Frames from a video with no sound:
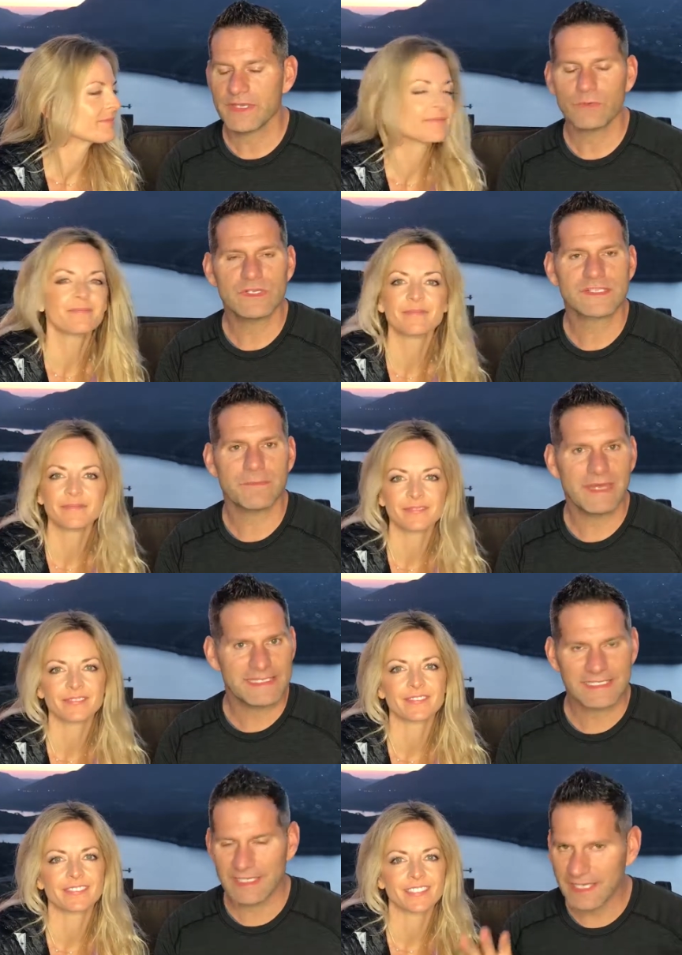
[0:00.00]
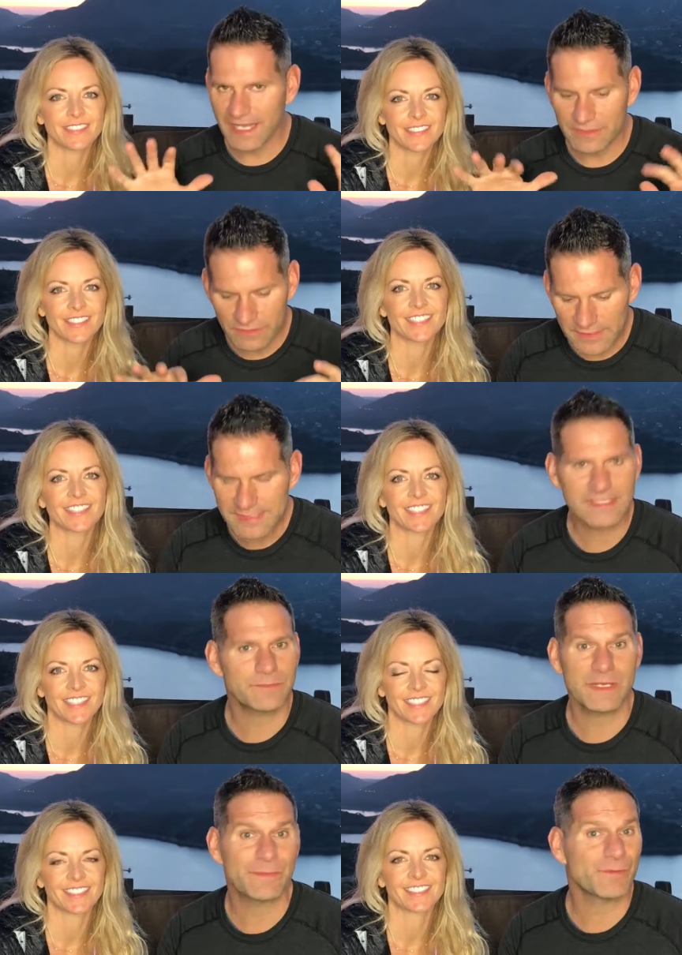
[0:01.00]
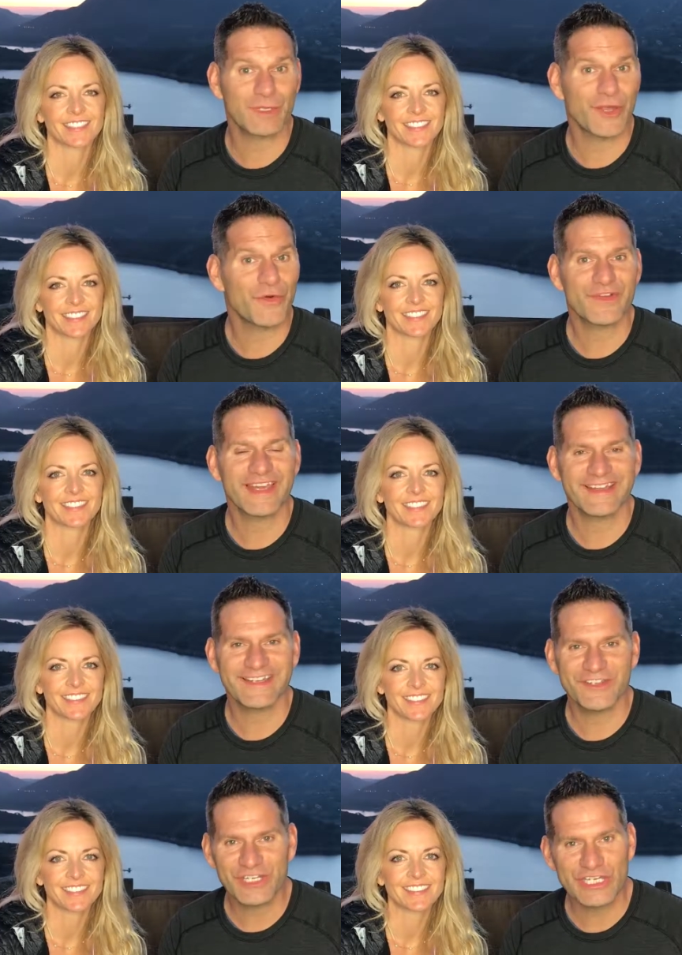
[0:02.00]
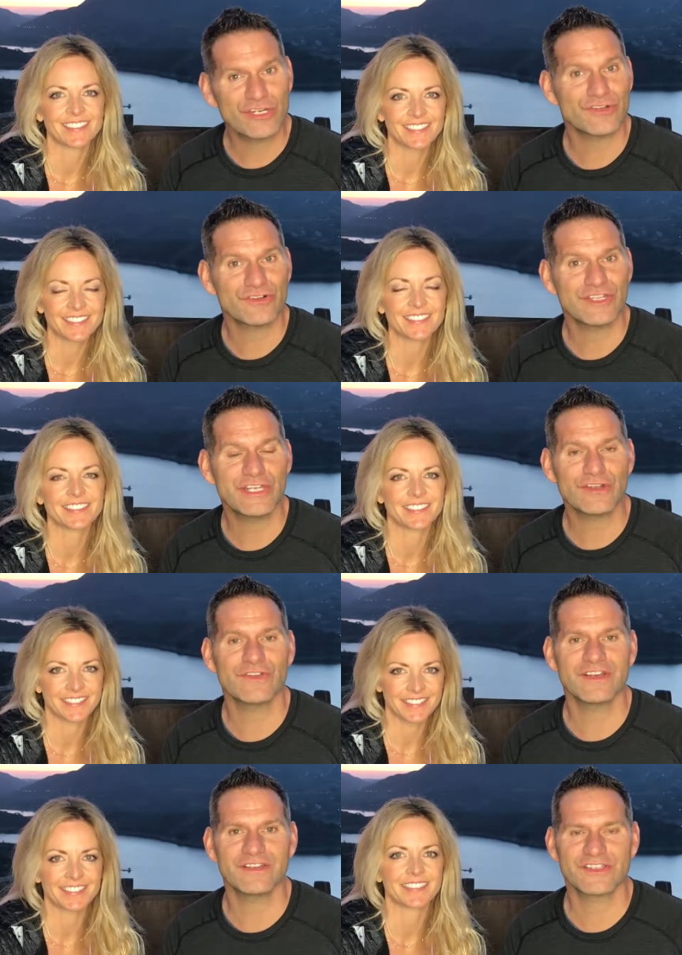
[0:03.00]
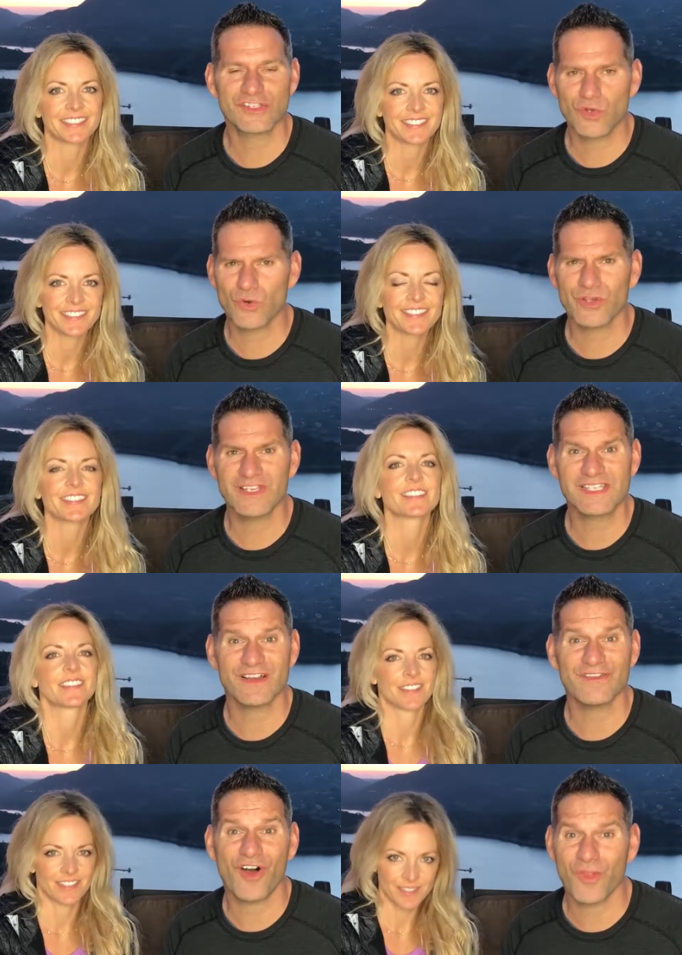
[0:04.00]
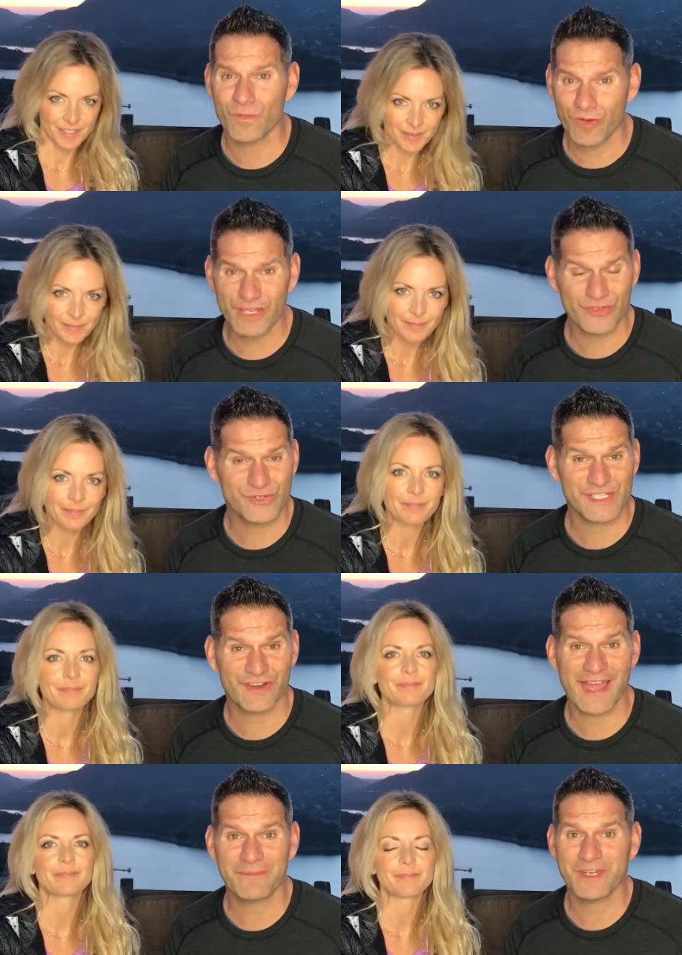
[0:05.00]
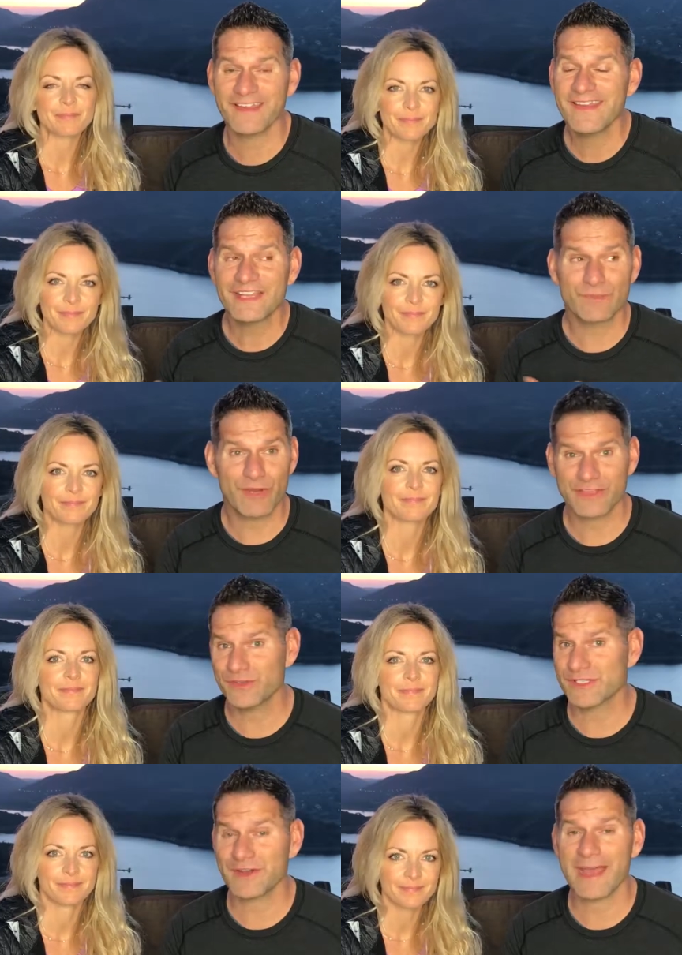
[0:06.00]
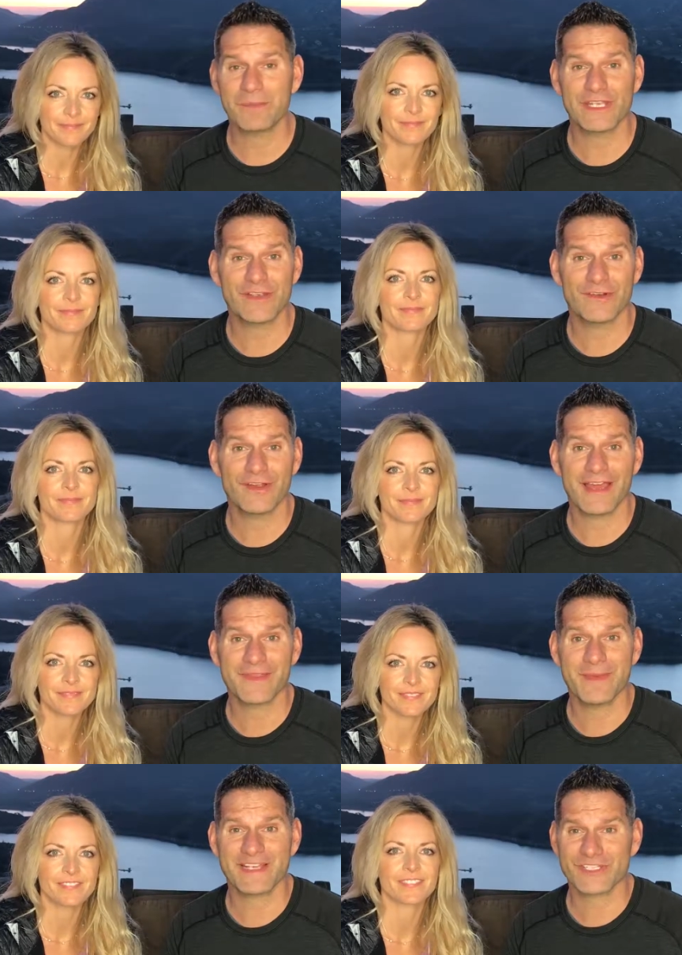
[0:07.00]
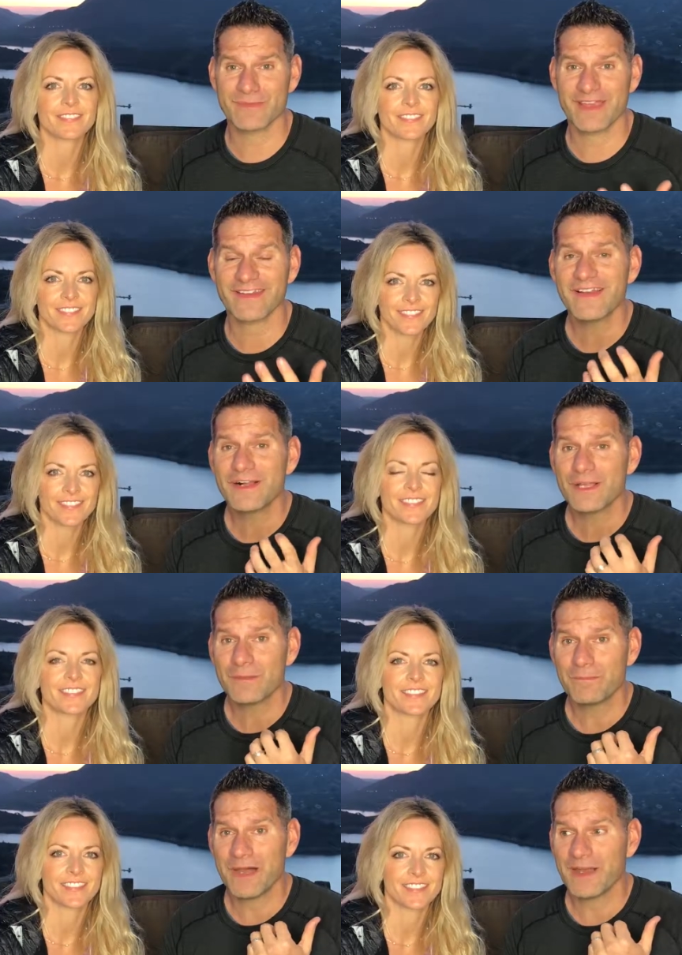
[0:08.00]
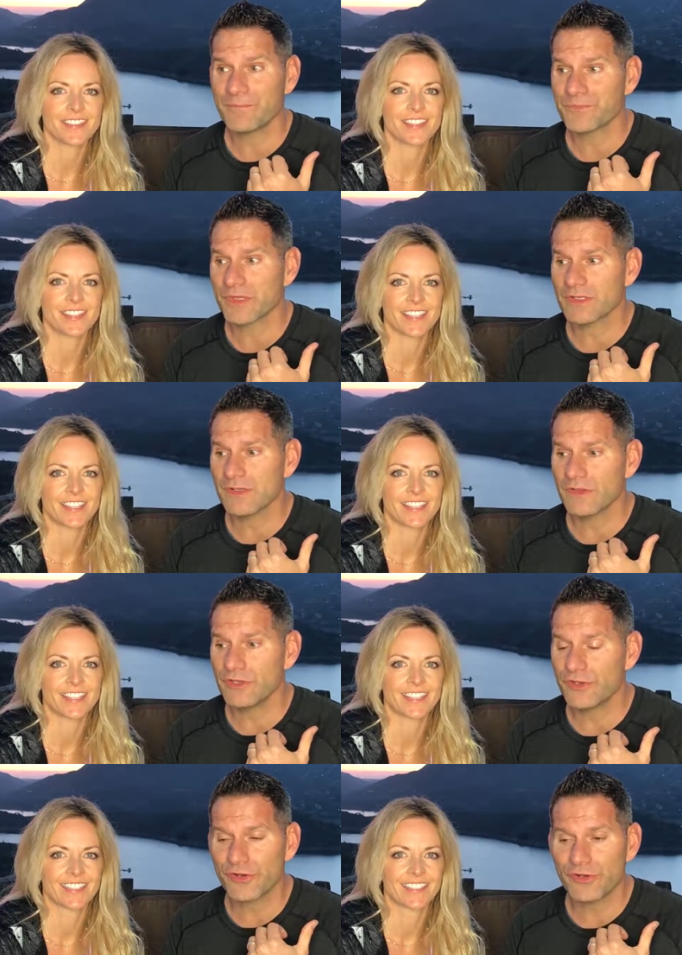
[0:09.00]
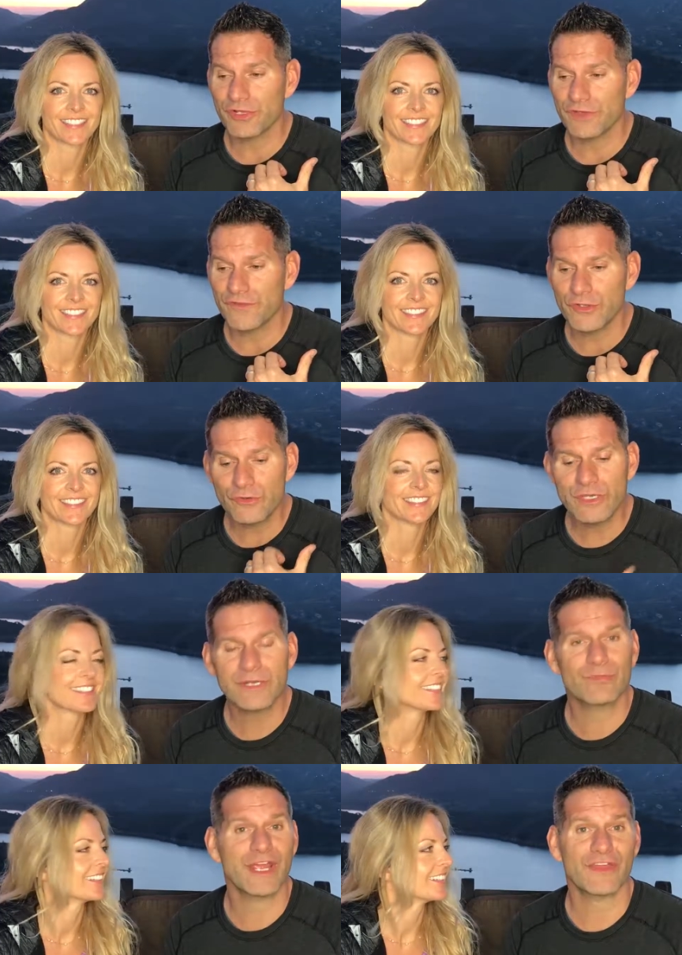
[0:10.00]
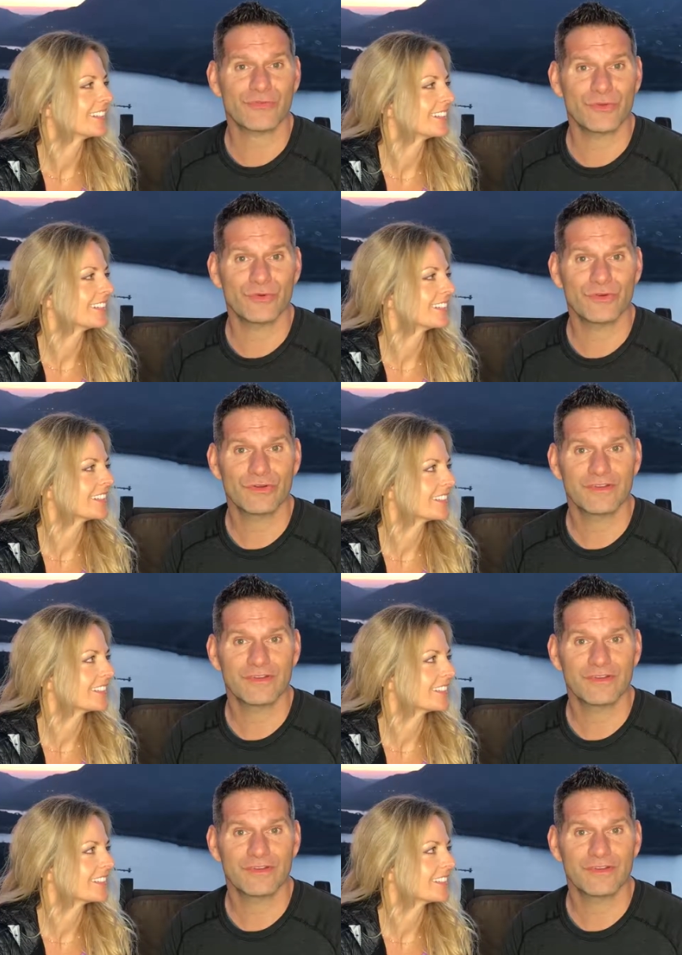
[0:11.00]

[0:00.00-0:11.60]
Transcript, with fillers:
Speaker 1: it was amazing. Again, listen to the people below, and you can hear hear the, the stories of all the breakthroughs that are happening, the breakthroughs that are happening here at the Mastermind. But you're, if you need a breakthrough